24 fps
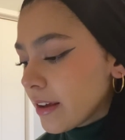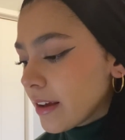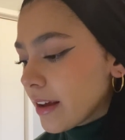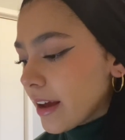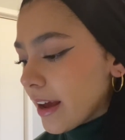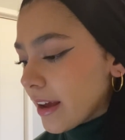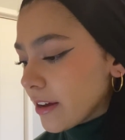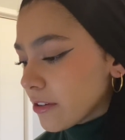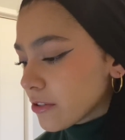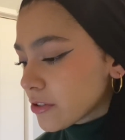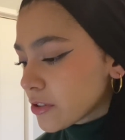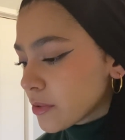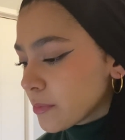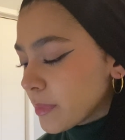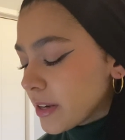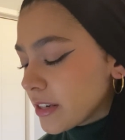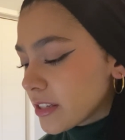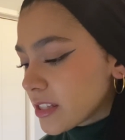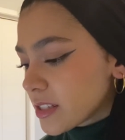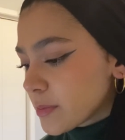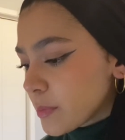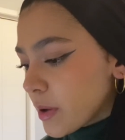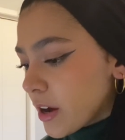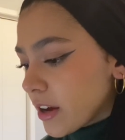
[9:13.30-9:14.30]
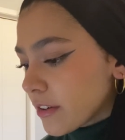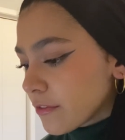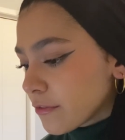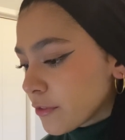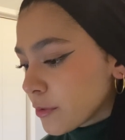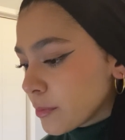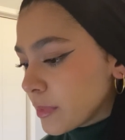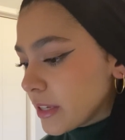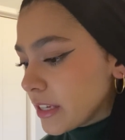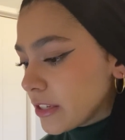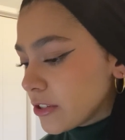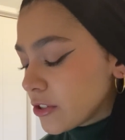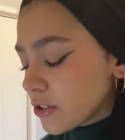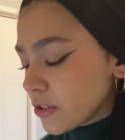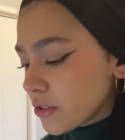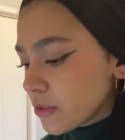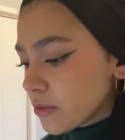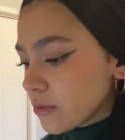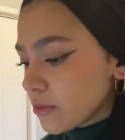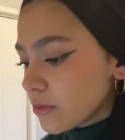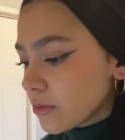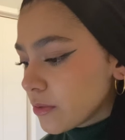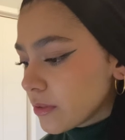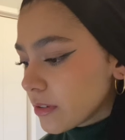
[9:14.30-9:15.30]
I also made a spot for me
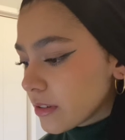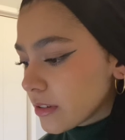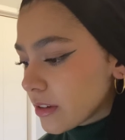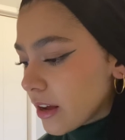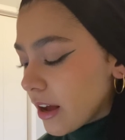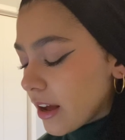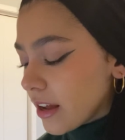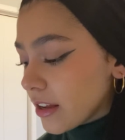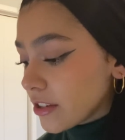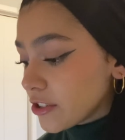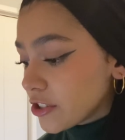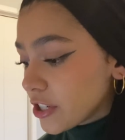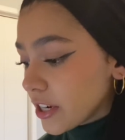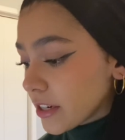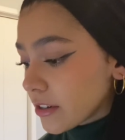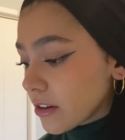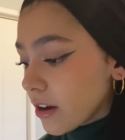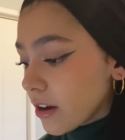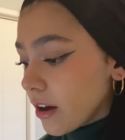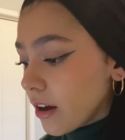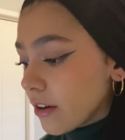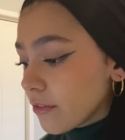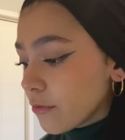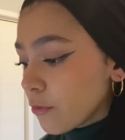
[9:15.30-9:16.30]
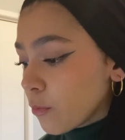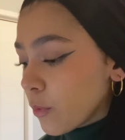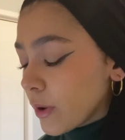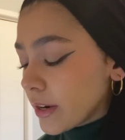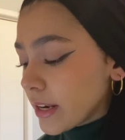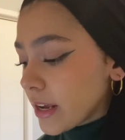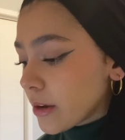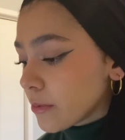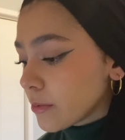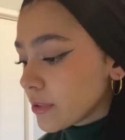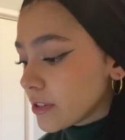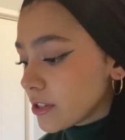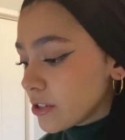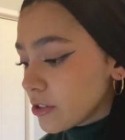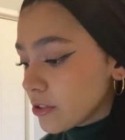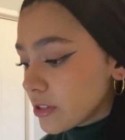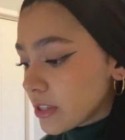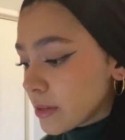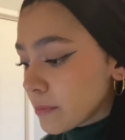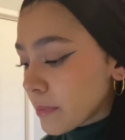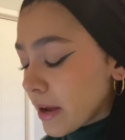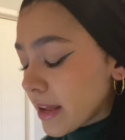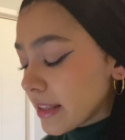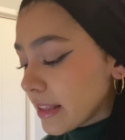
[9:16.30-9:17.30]
to check off when I was using
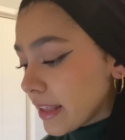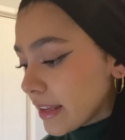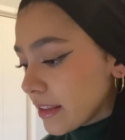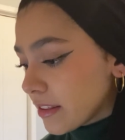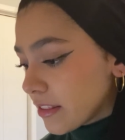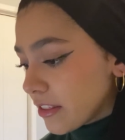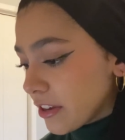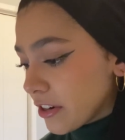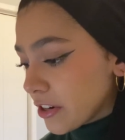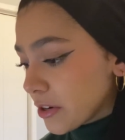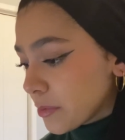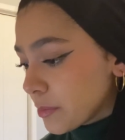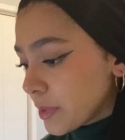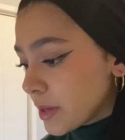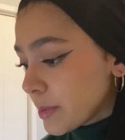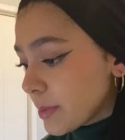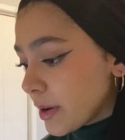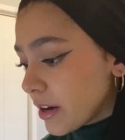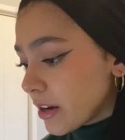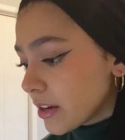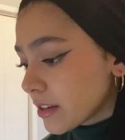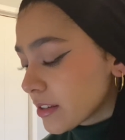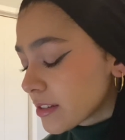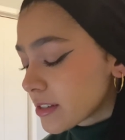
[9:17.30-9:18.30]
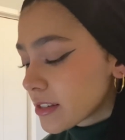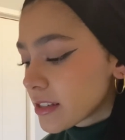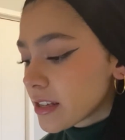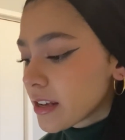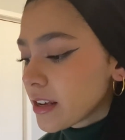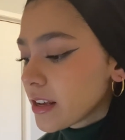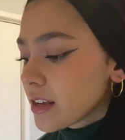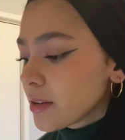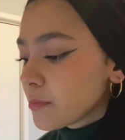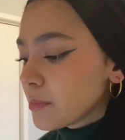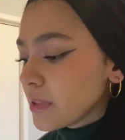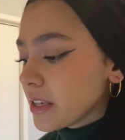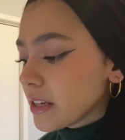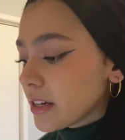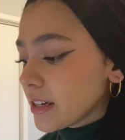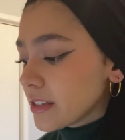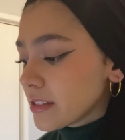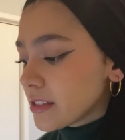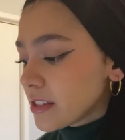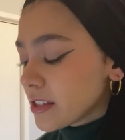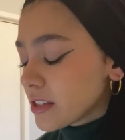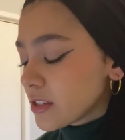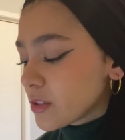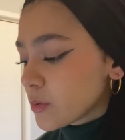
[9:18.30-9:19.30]
my light therapy box, because
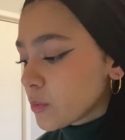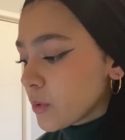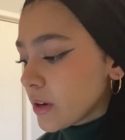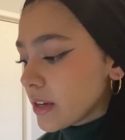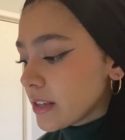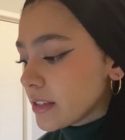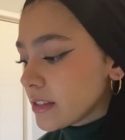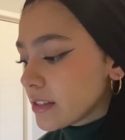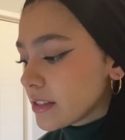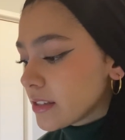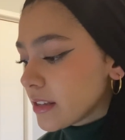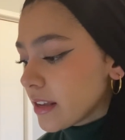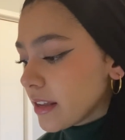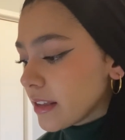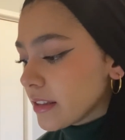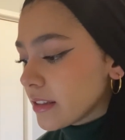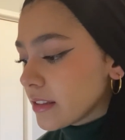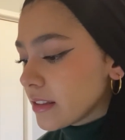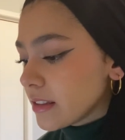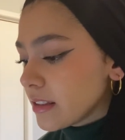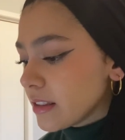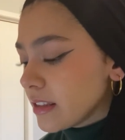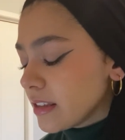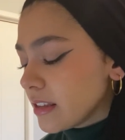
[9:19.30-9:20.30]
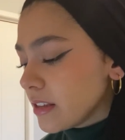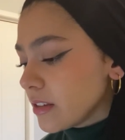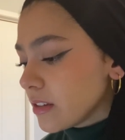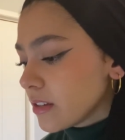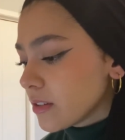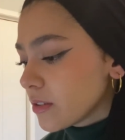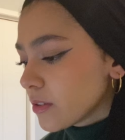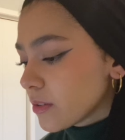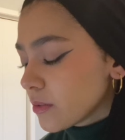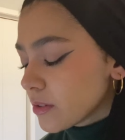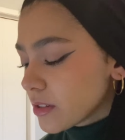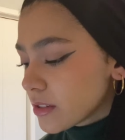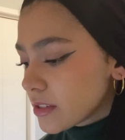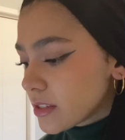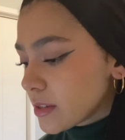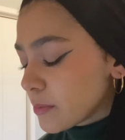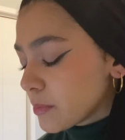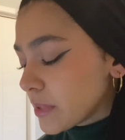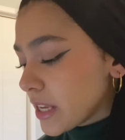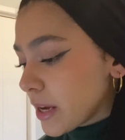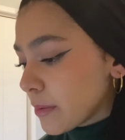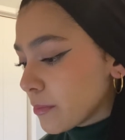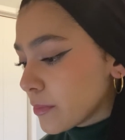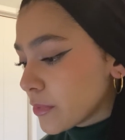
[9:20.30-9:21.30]
this was in the
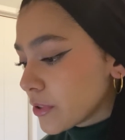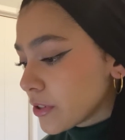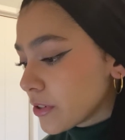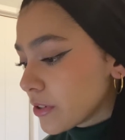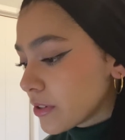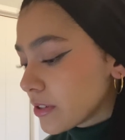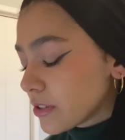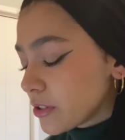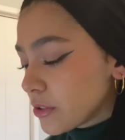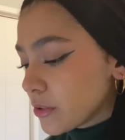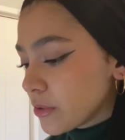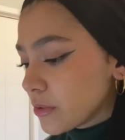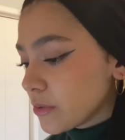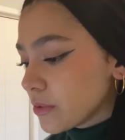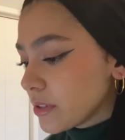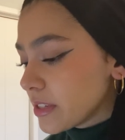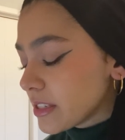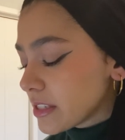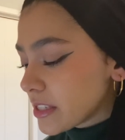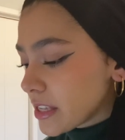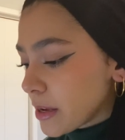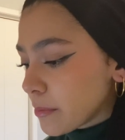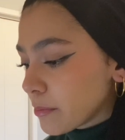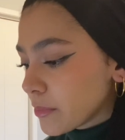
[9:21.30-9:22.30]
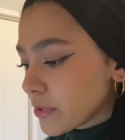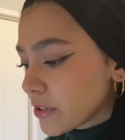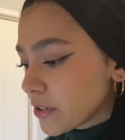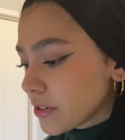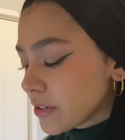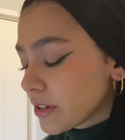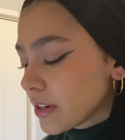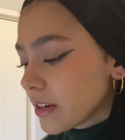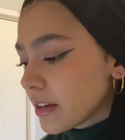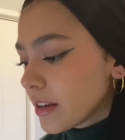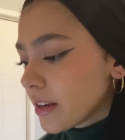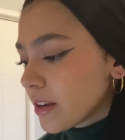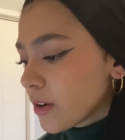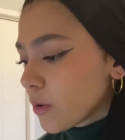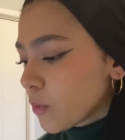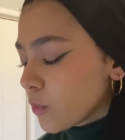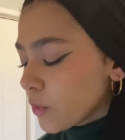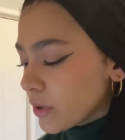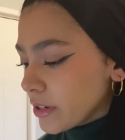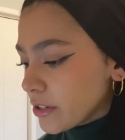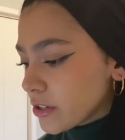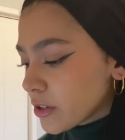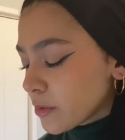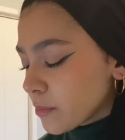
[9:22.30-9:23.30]
September to December
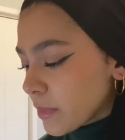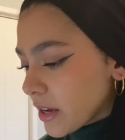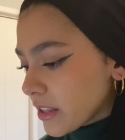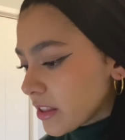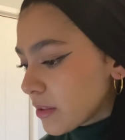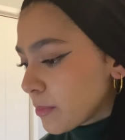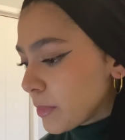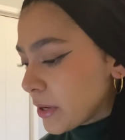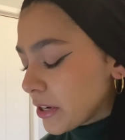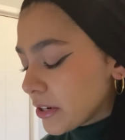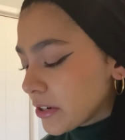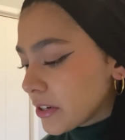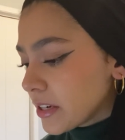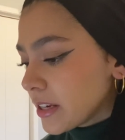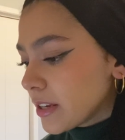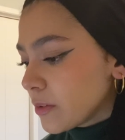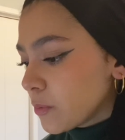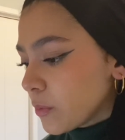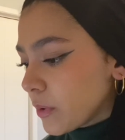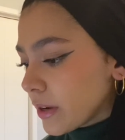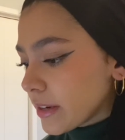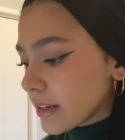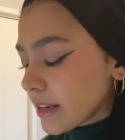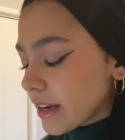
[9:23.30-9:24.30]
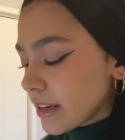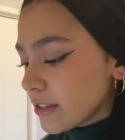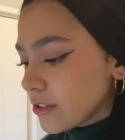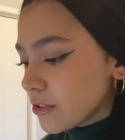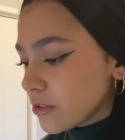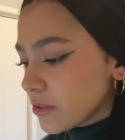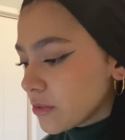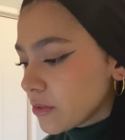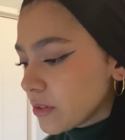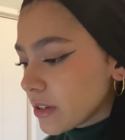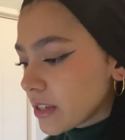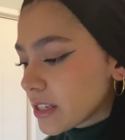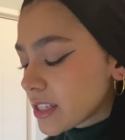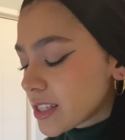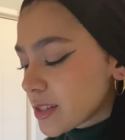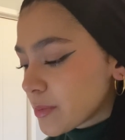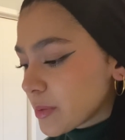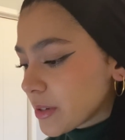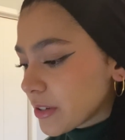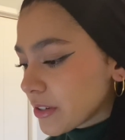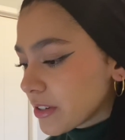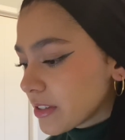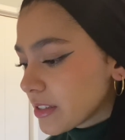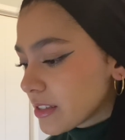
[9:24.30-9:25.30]
winter month period when I do
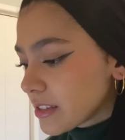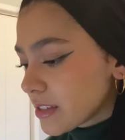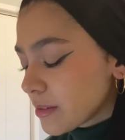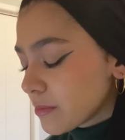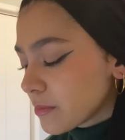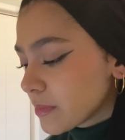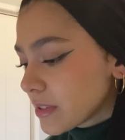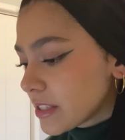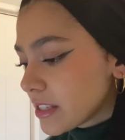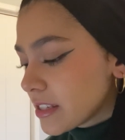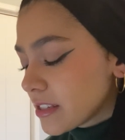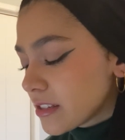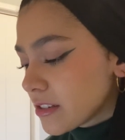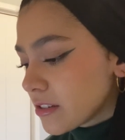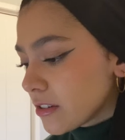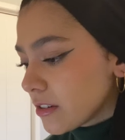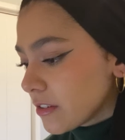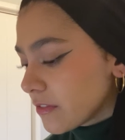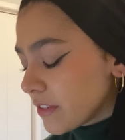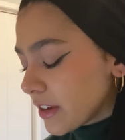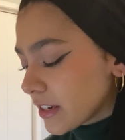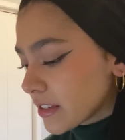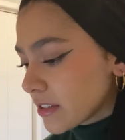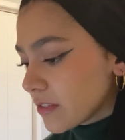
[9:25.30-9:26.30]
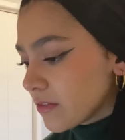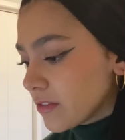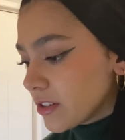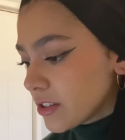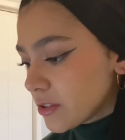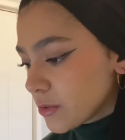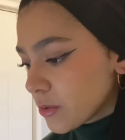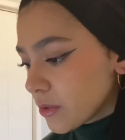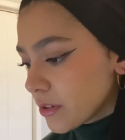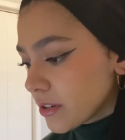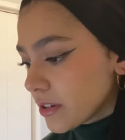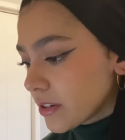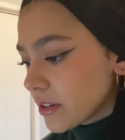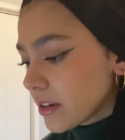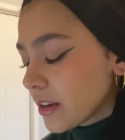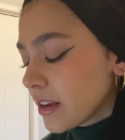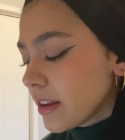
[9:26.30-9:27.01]
experience some seasonal affective disorder.